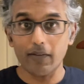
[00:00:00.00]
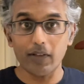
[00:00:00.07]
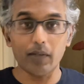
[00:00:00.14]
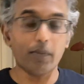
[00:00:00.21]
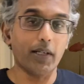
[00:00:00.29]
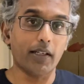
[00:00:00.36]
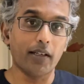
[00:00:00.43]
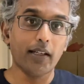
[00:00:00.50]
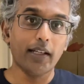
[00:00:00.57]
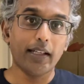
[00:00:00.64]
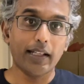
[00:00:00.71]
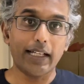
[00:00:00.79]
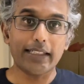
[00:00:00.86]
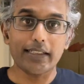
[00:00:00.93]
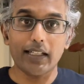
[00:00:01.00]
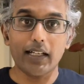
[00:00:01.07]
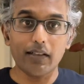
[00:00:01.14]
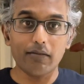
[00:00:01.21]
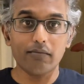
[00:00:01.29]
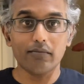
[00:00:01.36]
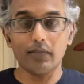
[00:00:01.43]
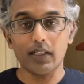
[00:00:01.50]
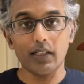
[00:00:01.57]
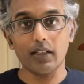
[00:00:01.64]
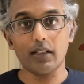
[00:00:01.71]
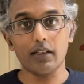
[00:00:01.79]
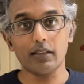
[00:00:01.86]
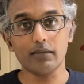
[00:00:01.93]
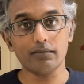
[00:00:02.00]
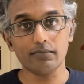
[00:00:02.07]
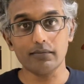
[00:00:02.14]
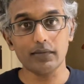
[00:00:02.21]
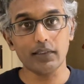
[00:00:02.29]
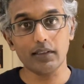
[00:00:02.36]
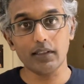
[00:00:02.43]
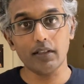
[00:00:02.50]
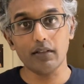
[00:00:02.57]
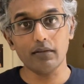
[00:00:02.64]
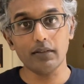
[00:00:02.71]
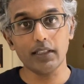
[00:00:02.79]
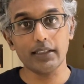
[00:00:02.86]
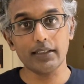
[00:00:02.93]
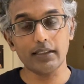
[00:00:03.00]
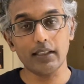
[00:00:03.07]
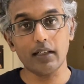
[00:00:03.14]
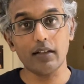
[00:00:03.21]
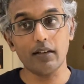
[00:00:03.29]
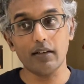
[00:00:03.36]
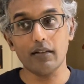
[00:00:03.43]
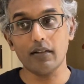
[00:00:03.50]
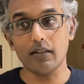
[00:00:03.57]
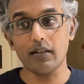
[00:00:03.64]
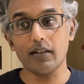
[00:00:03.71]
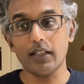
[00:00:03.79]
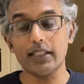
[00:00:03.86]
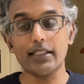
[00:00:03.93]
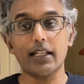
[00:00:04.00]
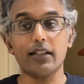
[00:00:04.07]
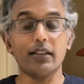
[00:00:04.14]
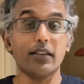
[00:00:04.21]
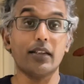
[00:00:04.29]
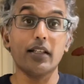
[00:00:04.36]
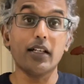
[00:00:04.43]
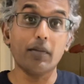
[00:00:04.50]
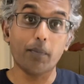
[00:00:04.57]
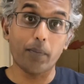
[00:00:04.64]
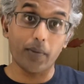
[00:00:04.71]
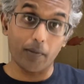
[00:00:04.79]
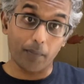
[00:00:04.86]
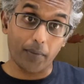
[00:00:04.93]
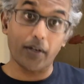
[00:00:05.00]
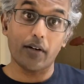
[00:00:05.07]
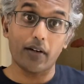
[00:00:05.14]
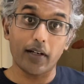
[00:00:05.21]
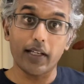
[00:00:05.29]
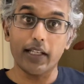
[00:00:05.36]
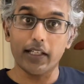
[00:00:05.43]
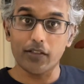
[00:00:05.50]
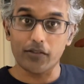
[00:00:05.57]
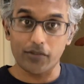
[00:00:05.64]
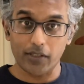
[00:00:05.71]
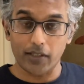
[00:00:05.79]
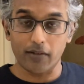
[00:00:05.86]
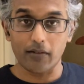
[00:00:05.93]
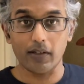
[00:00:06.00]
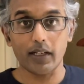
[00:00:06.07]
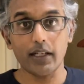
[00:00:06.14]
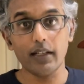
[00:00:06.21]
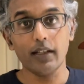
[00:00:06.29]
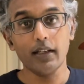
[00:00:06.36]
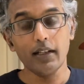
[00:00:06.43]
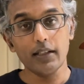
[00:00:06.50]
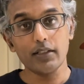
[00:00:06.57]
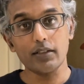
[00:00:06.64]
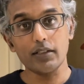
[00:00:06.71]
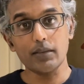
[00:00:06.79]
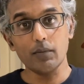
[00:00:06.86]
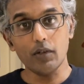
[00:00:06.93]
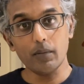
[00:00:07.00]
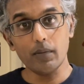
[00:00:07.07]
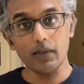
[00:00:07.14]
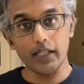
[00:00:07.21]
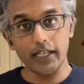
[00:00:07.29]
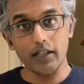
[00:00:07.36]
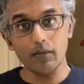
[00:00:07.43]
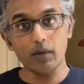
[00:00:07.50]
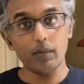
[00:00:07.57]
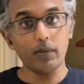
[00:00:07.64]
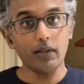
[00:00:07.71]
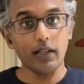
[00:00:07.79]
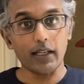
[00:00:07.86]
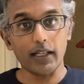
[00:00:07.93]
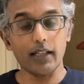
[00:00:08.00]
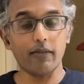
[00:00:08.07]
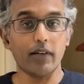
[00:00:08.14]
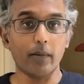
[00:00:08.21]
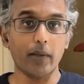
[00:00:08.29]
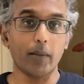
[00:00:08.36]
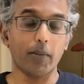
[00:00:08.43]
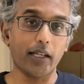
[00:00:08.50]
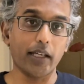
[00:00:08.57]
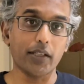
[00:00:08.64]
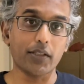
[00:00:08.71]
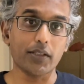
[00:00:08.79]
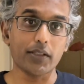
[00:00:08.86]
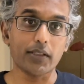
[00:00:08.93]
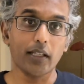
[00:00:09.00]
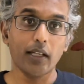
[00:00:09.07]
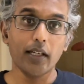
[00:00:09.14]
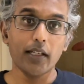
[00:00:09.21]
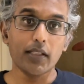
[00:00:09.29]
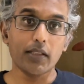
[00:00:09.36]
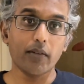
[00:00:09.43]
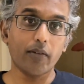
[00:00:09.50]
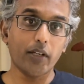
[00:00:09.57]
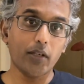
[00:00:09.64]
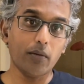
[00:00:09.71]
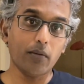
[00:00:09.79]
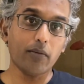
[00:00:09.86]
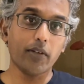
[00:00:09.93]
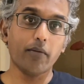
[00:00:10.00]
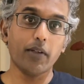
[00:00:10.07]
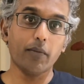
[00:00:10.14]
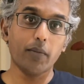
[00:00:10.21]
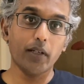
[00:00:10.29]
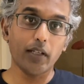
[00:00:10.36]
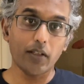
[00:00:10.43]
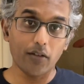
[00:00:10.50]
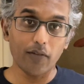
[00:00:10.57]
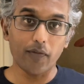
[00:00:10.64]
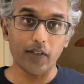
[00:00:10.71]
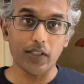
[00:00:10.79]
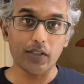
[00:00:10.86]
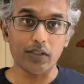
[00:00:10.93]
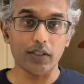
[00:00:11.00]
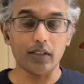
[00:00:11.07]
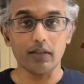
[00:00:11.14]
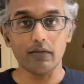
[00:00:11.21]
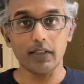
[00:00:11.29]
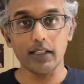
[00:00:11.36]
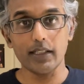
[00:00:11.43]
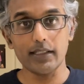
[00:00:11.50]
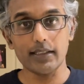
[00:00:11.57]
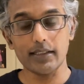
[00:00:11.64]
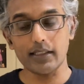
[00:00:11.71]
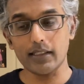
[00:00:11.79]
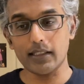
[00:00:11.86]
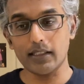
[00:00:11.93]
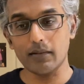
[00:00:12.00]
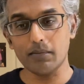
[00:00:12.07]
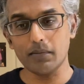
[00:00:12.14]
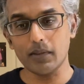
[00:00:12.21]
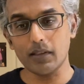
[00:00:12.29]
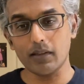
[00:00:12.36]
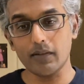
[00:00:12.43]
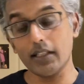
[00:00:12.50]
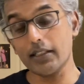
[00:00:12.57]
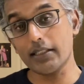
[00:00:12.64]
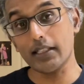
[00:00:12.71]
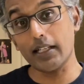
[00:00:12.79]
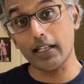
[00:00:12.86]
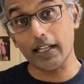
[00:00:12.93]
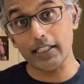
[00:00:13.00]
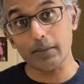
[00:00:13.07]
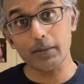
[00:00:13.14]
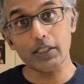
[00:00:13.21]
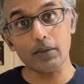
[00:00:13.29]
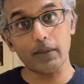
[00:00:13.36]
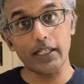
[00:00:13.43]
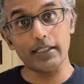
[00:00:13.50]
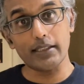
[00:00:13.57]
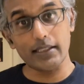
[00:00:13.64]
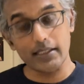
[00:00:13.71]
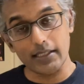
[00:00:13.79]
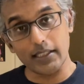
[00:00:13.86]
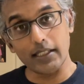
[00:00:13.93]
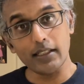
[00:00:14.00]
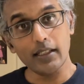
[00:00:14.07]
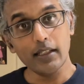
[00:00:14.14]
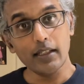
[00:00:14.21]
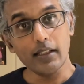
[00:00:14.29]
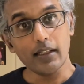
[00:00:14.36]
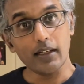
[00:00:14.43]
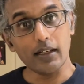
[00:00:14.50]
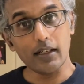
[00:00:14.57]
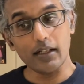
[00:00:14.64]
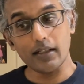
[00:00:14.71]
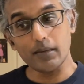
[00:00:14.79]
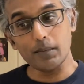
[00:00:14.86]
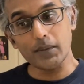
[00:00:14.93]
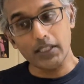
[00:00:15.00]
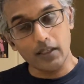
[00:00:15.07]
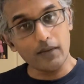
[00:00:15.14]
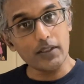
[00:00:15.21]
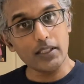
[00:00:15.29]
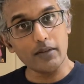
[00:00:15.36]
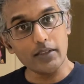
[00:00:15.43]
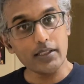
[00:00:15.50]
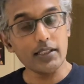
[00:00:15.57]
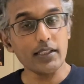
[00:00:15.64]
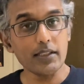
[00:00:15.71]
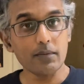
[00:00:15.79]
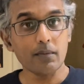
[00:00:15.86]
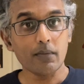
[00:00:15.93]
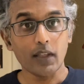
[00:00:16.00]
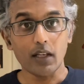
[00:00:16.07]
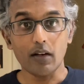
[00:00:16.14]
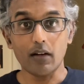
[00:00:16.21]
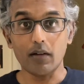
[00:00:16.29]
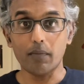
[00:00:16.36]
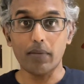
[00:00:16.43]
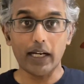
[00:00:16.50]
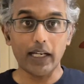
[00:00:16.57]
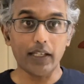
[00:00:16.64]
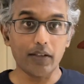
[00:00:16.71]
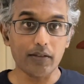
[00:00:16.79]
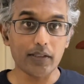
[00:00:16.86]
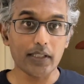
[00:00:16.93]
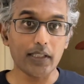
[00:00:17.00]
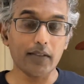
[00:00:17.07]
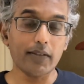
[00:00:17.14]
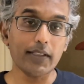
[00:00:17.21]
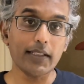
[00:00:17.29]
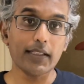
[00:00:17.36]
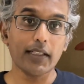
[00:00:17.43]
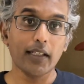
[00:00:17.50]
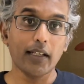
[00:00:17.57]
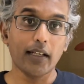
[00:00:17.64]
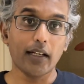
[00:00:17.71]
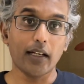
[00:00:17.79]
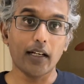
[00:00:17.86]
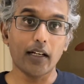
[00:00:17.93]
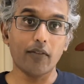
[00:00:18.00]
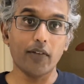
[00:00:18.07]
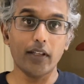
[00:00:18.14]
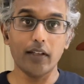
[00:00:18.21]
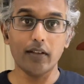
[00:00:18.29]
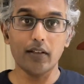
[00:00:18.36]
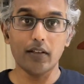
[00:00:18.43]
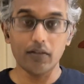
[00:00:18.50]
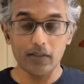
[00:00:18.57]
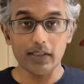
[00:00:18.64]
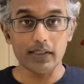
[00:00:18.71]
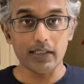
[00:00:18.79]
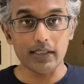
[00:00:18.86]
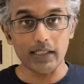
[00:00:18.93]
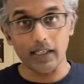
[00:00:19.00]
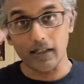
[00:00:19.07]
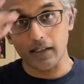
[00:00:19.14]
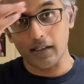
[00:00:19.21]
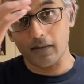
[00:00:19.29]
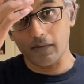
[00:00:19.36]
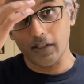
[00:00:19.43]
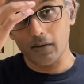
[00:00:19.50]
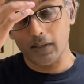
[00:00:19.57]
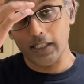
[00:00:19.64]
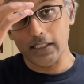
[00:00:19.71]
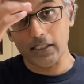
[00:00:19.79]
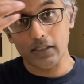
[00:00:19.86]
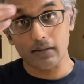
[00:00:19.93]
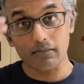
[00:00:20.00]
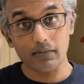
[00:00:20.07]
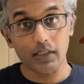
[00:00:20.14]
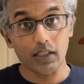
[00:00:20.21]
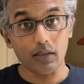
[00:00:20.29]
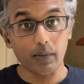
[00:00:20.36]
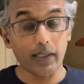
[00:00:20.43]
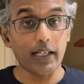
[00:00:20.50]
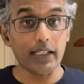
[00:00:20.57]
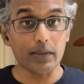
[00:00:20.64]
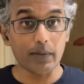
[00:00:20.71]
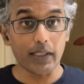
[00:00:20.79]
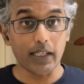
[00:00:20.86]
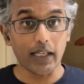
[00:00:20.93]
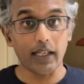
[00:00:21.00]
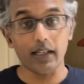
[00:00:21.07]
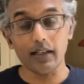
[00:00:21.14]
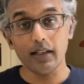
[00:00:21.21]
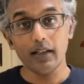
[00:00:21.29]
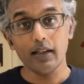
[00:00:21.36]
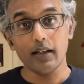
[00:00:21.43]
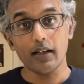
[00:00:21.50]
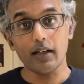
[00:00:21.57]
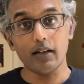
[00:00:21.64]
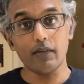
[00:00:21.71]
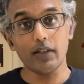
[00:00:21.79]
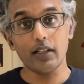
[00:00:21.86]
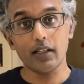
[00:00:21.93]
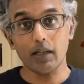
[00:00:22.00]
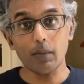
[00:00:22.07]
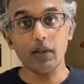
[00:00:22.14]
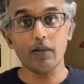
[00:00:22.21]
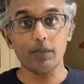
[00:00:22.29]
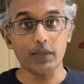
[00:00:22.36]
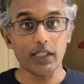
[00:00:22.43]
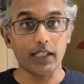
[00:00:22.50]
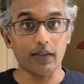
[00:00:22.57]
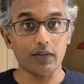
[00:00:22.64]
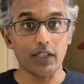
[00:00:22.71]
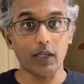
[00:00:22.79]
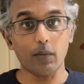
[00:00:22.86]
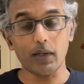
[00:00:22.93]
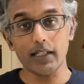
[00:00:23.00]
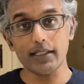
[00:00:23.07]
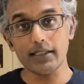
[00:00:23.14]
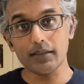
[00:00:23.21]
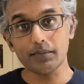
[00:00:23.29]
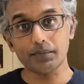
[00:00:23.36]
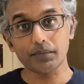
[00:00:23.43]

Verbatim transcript: it but that's not uh, you know that's not that's our third priority in general right so it's mobile, native mobile and the web applications so when we do when we build a new feature whether it's uh, whether it's an enhancement to an existing uh, set of services or a brand new service uh, we do this design and we do it as quickly as we can uh, with a couple of objectives, right? One is